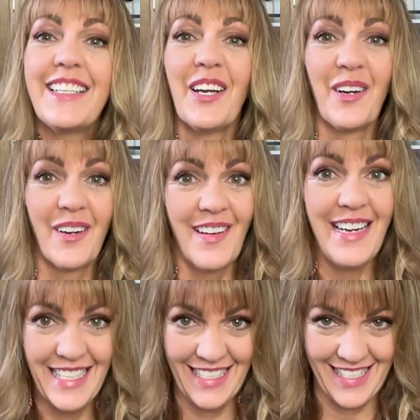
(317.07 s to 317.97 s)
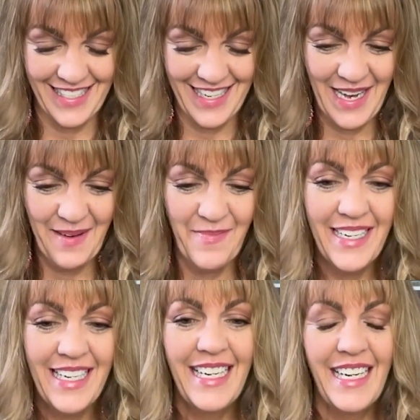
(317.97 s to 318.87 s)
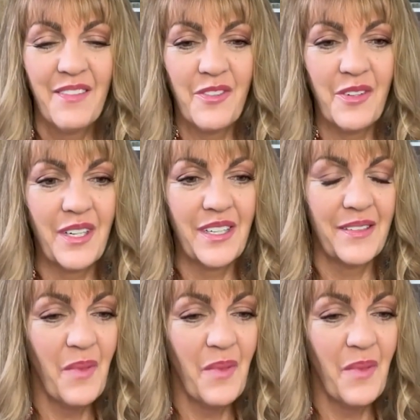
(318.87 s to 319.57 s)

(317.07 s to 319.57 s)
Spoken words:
during this time for